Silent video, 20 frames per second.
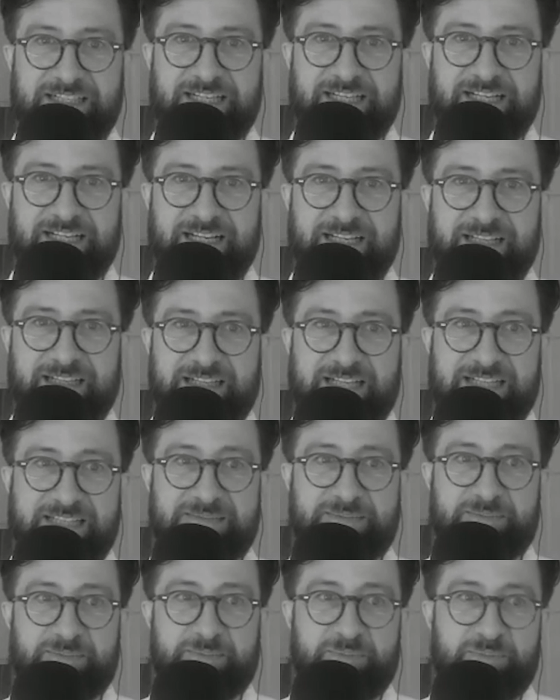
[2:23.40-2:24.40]

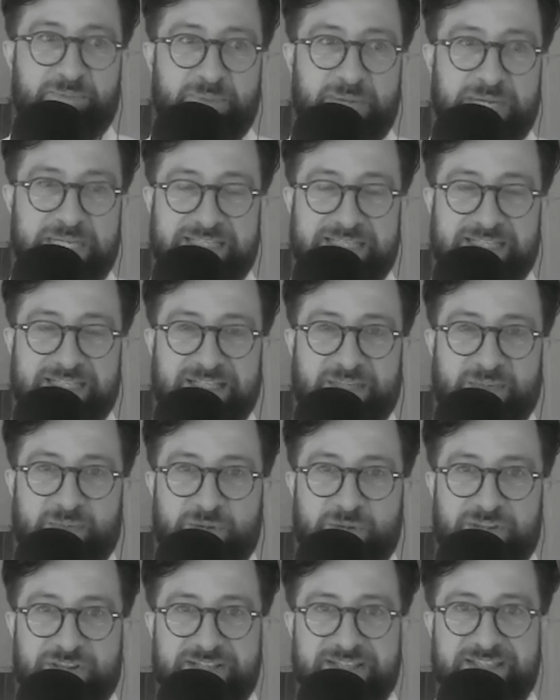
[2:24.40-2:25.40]
that's basically
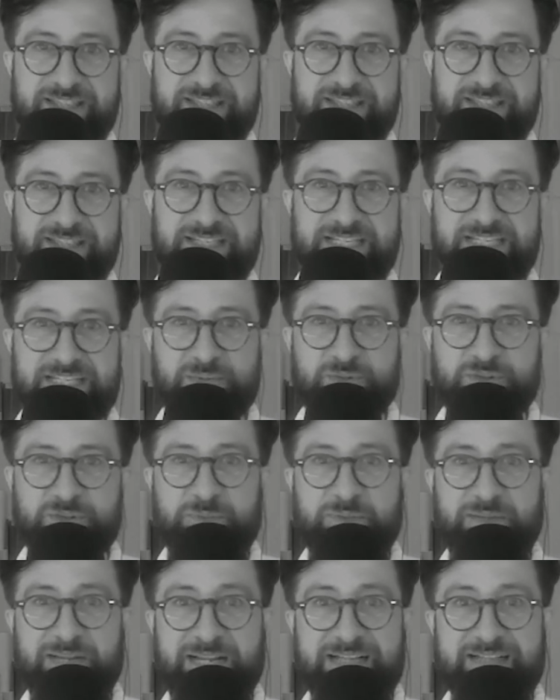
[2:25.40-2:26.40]
where the seed
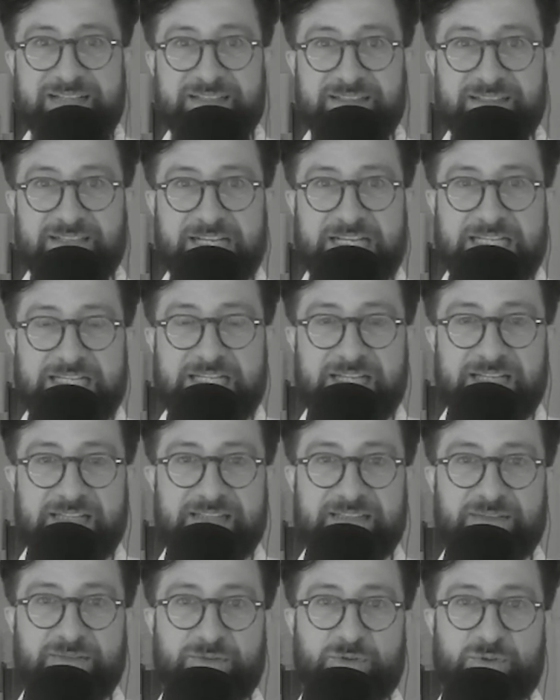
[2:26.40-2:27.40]
was planted. And
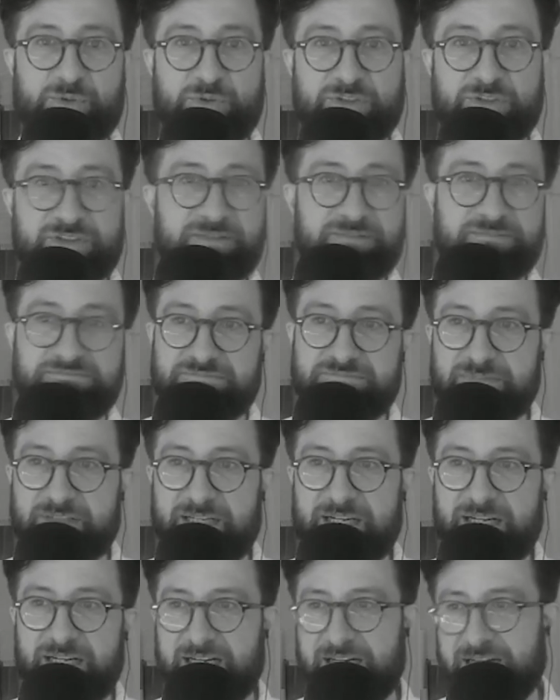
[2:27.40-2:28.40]
then, of course,
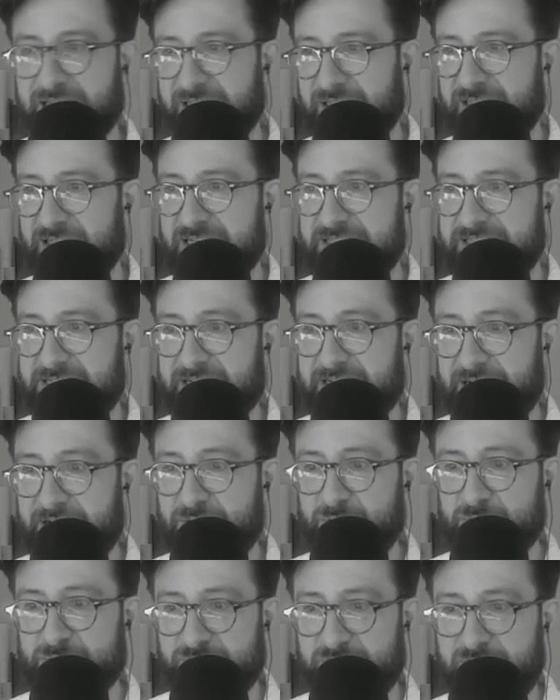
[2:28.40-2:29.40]
as I got
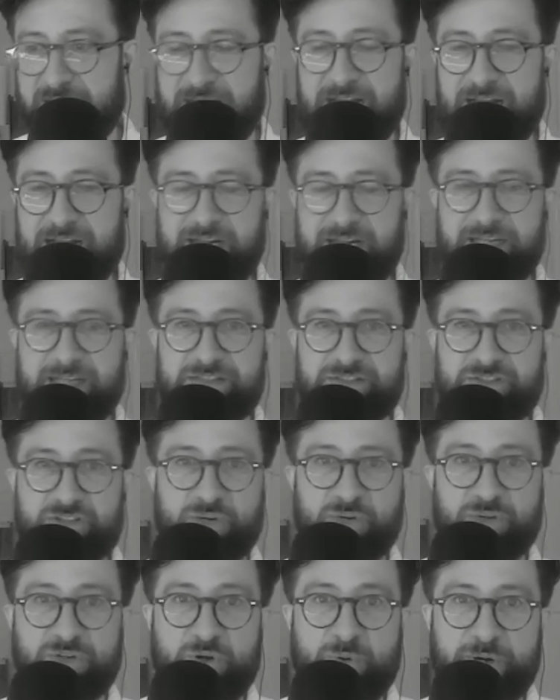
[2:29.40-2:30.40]
older, I
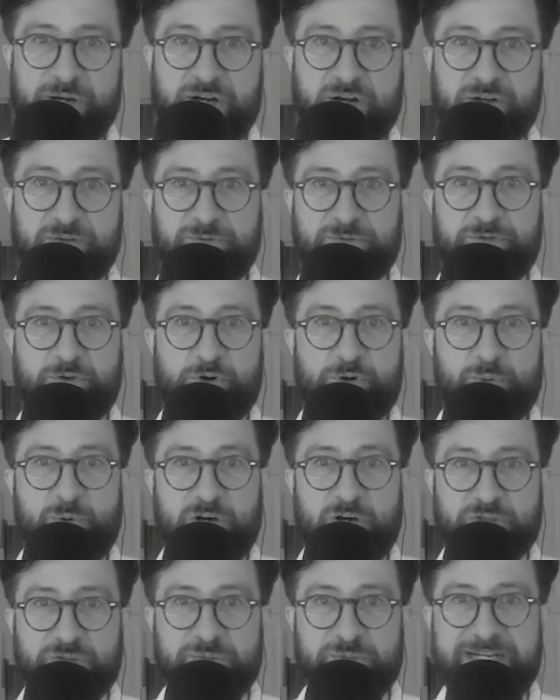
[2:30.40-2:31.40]
started going on photo
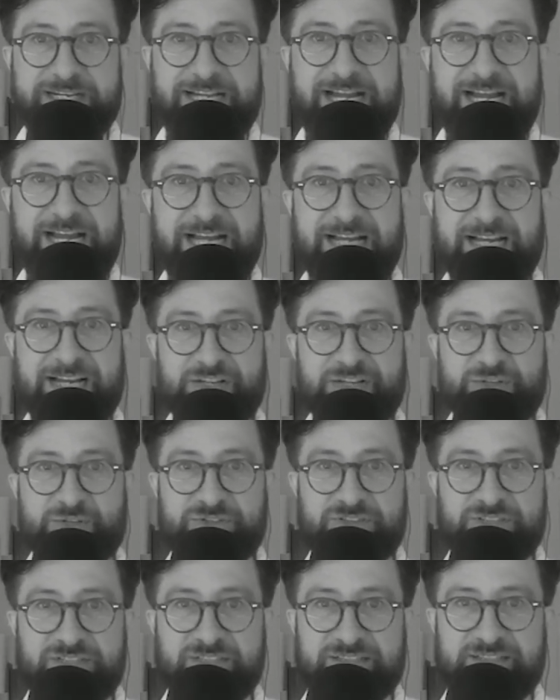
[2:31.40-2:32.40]
walks with my dad. I
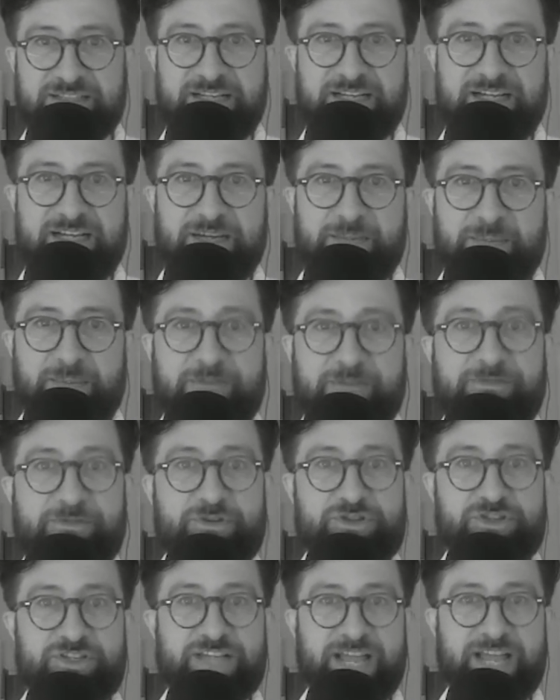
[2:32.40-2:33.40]
used my
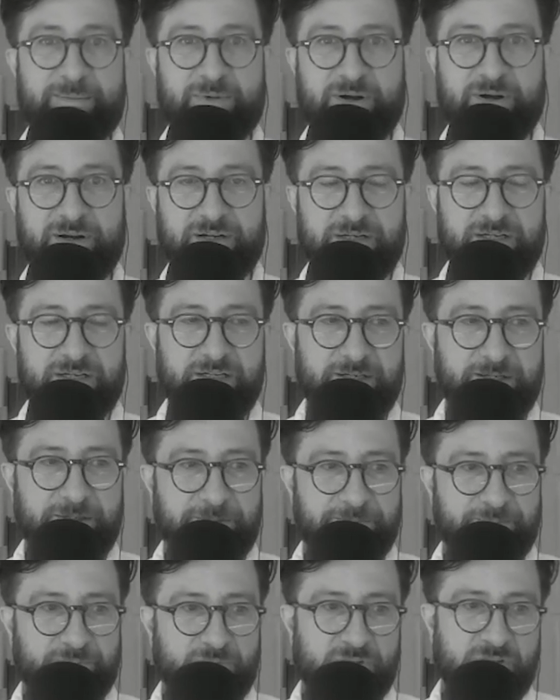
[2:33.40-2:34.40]
first camera
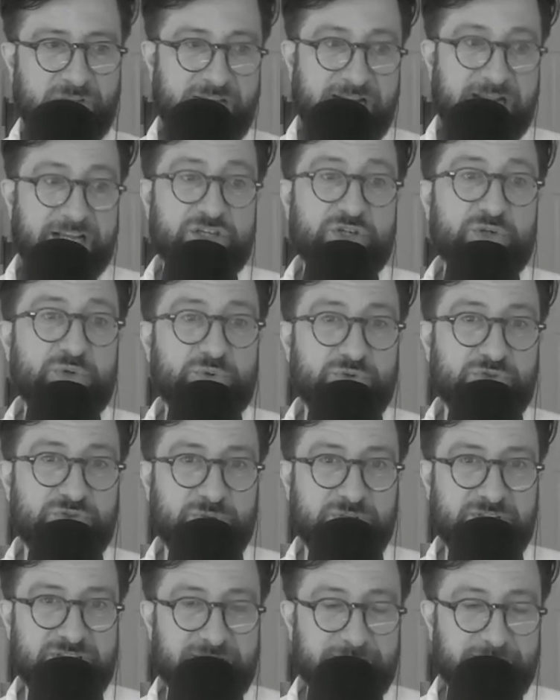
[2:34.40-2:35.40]
that I
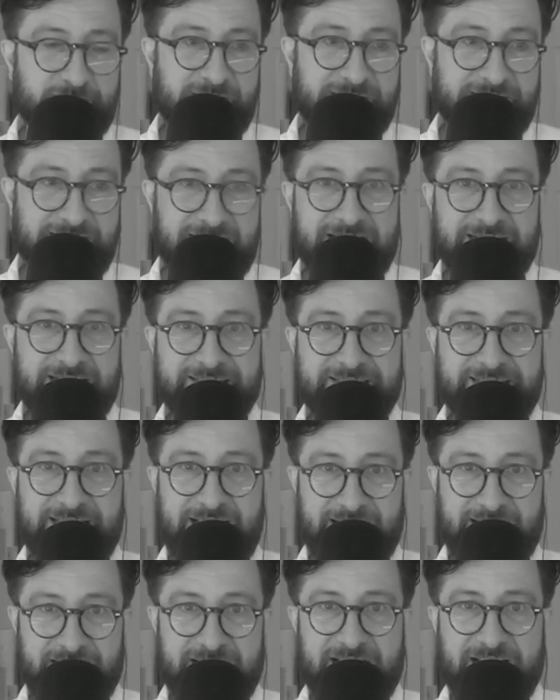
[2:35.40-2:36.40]
used was my dad's
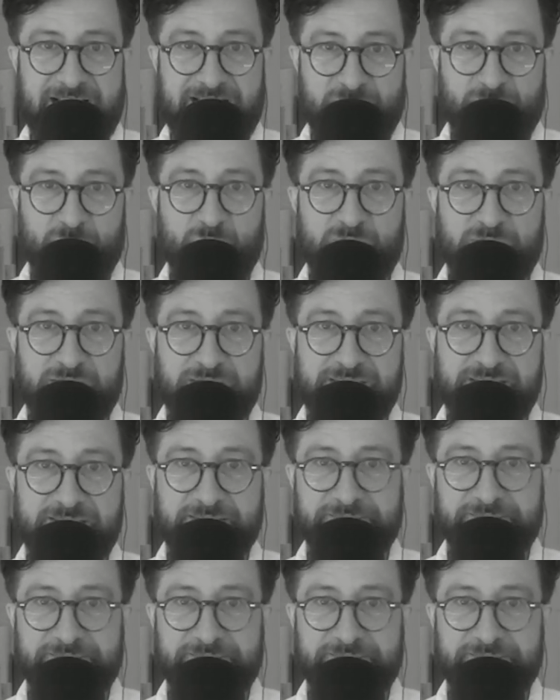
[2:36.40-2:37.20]
Canon AE1,